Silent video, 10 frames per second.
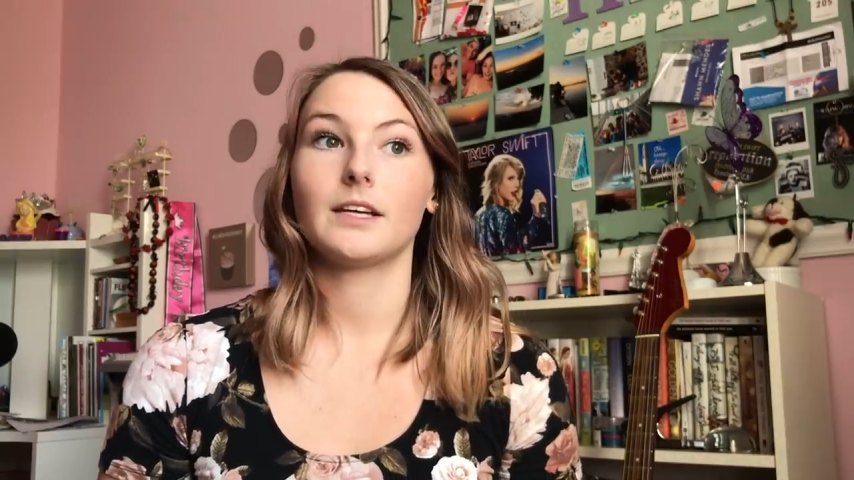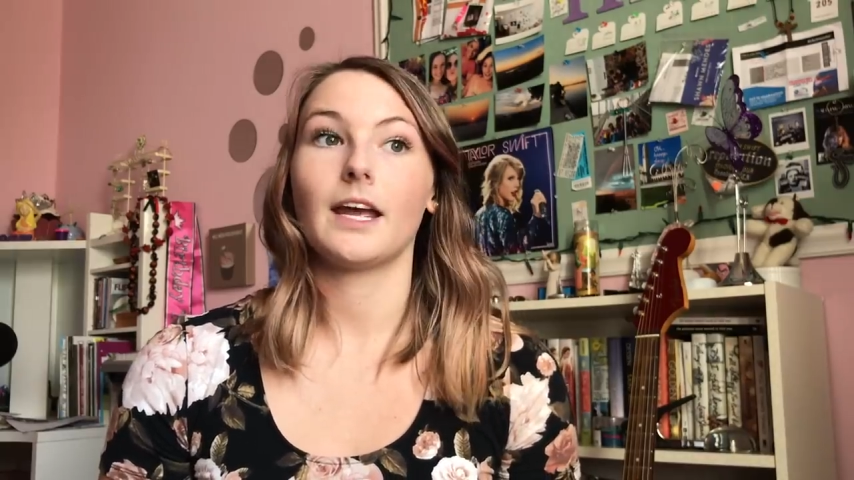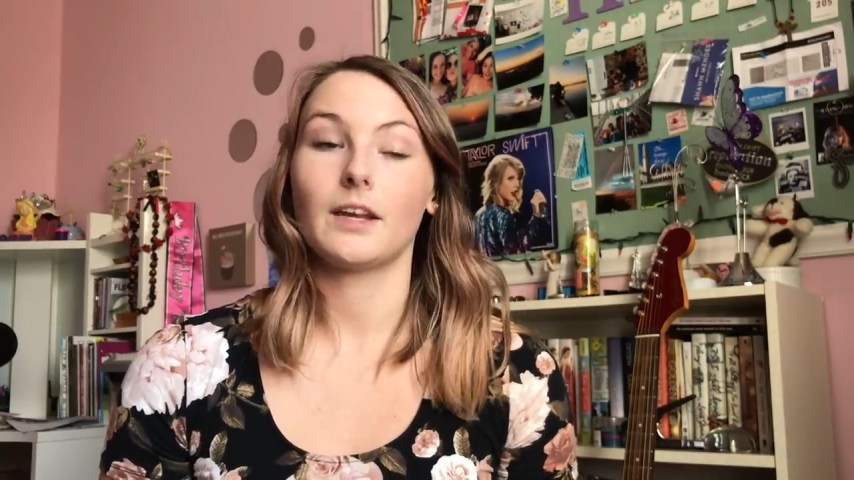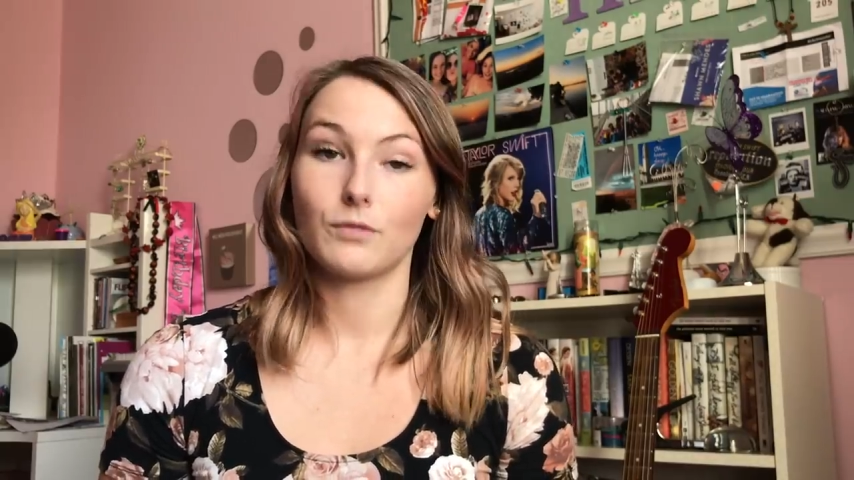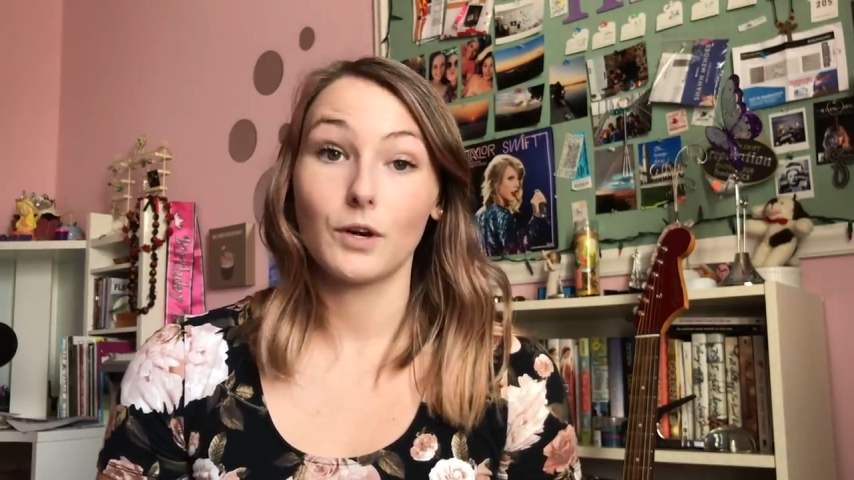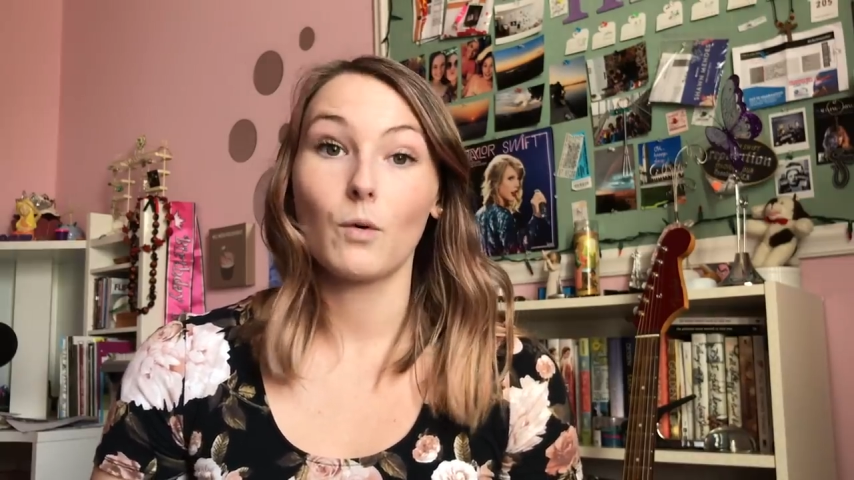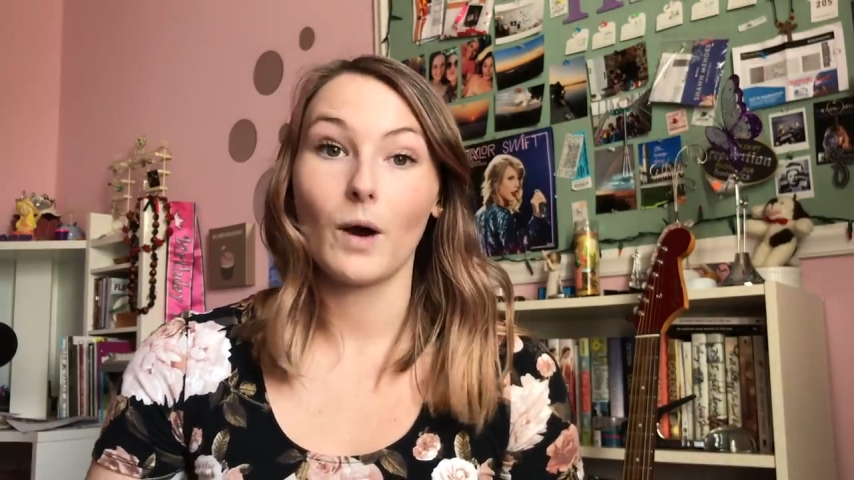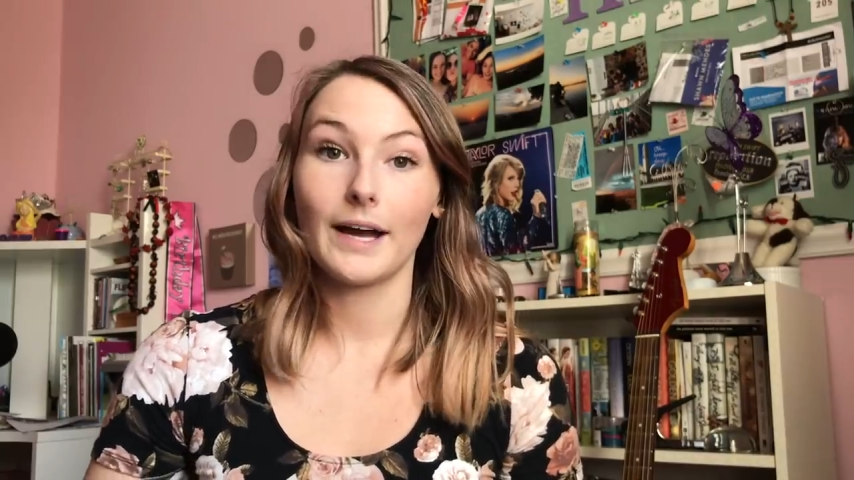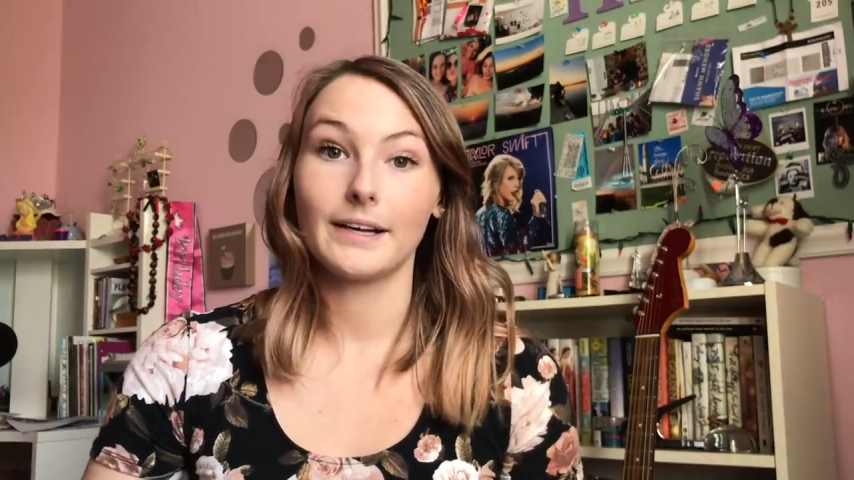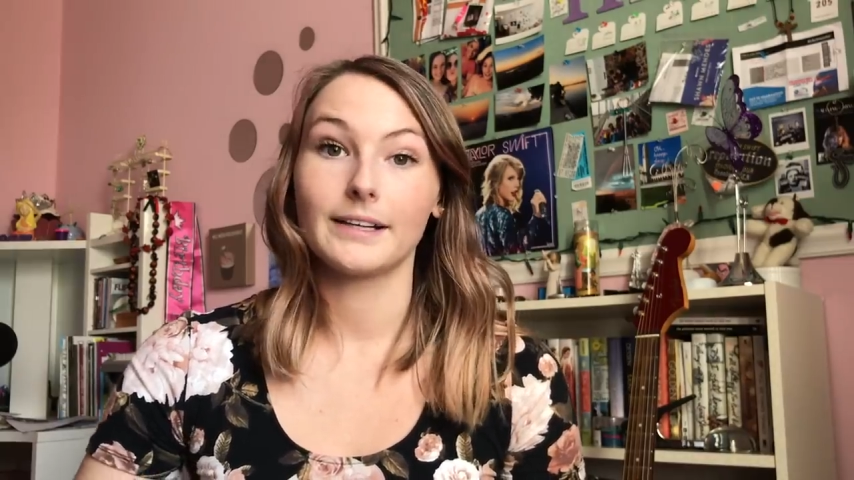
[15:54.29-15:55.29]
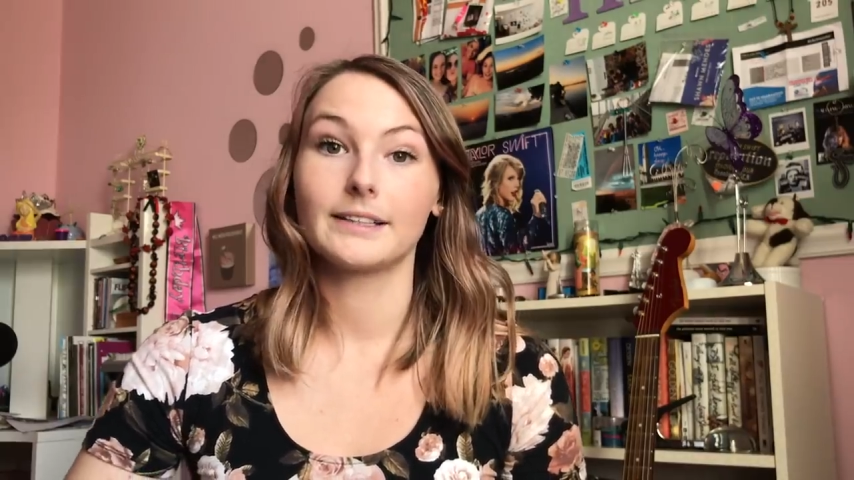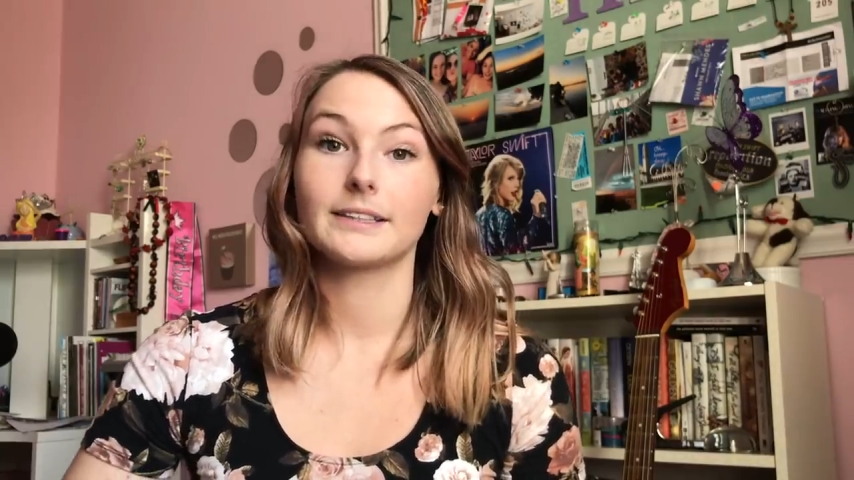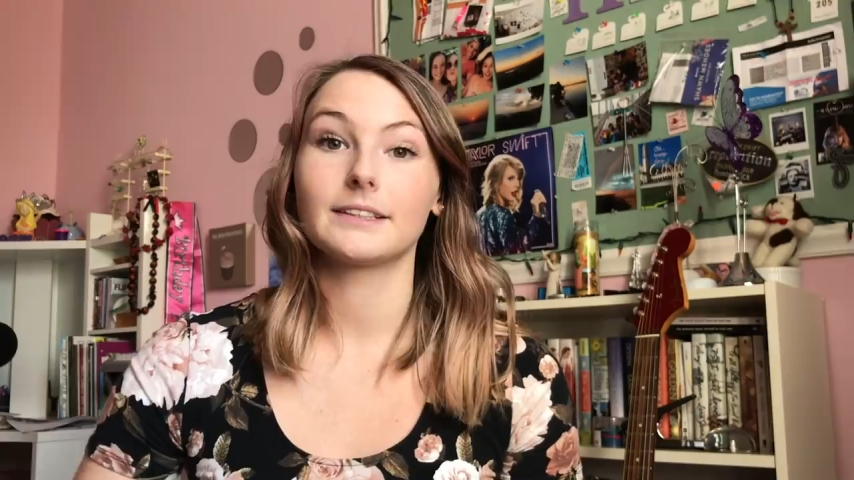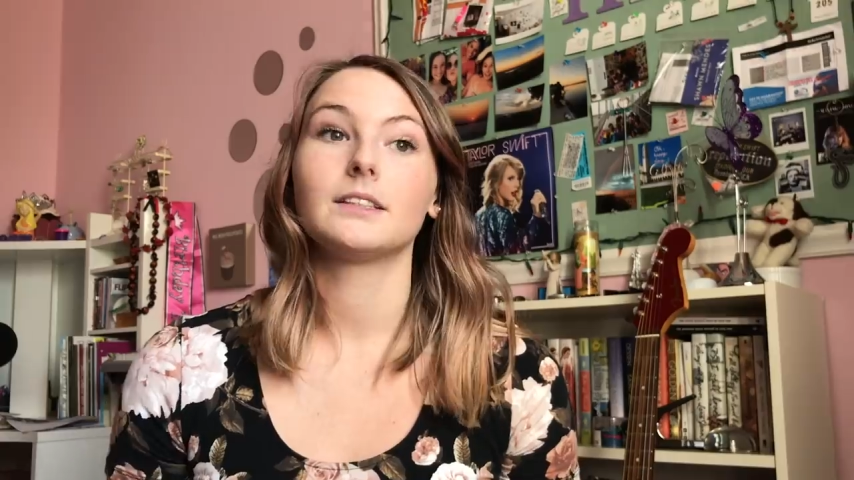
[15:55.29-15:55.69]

and required